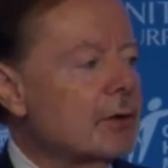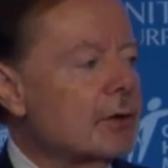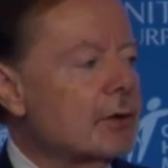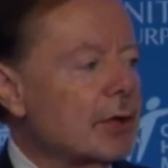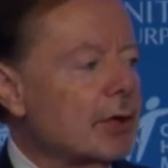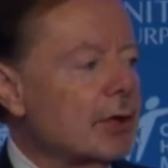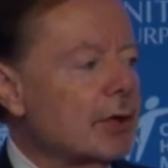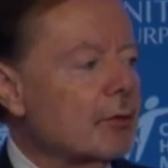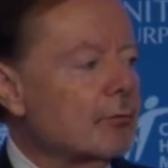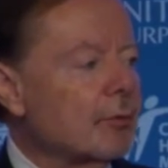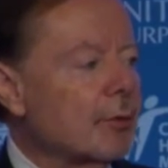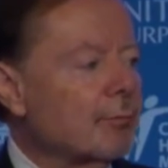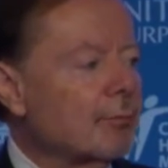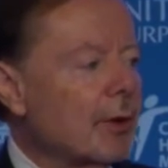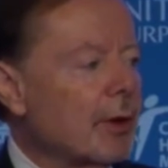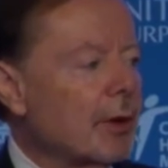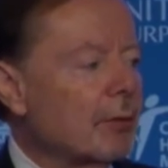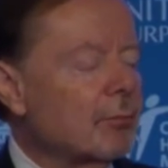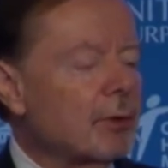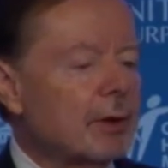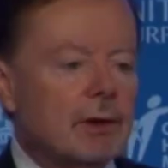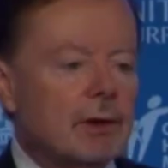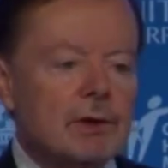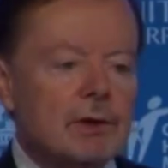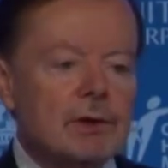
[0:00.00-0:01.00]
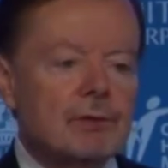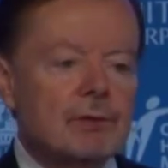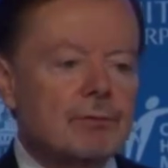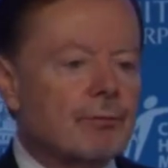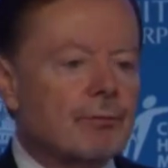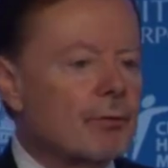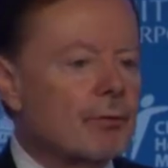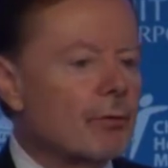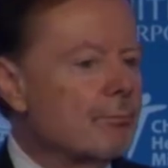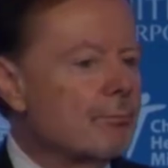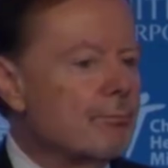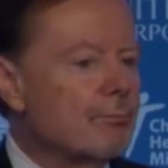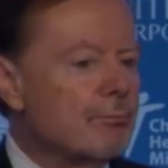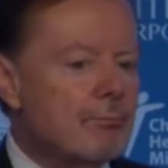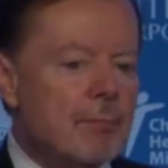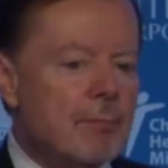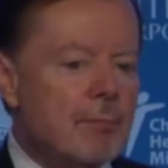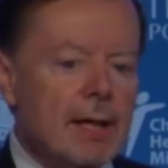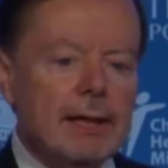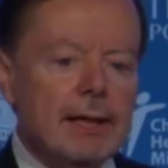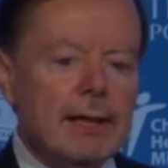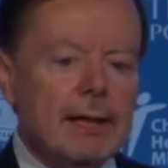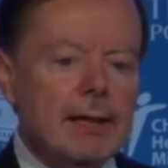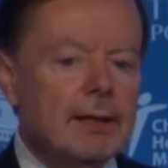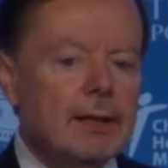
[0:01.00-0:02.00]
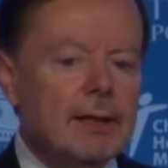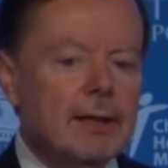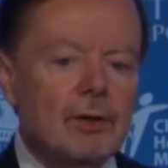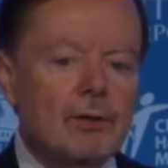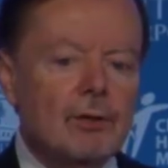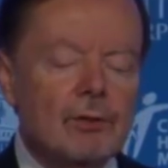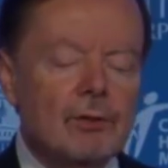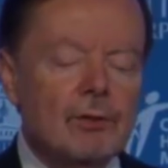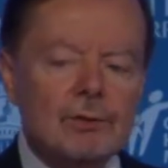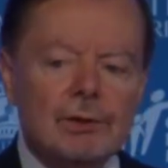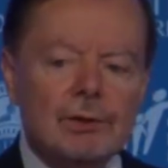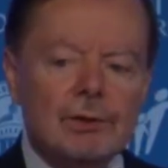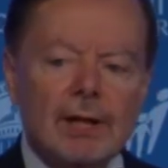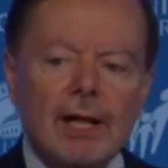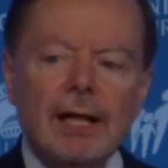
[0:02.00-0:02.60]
of Republicans for many years.